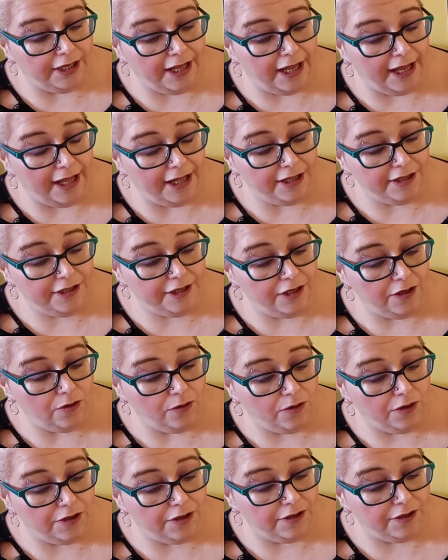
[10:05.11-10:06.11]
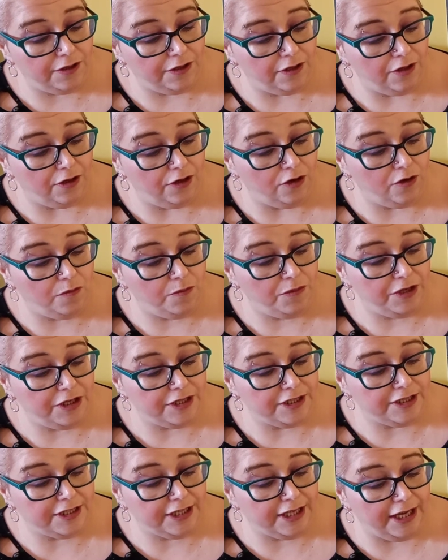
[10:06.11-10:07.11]
healthy looking
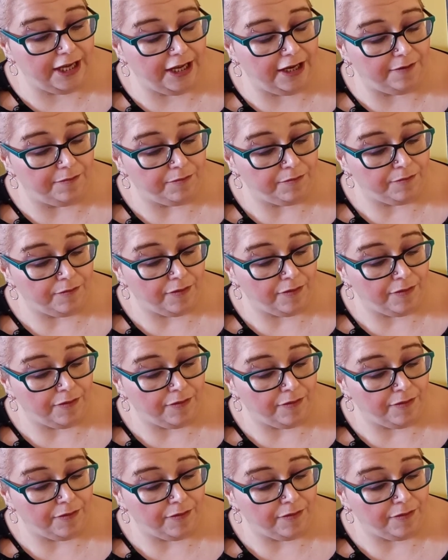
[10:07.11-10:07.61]
luminous skin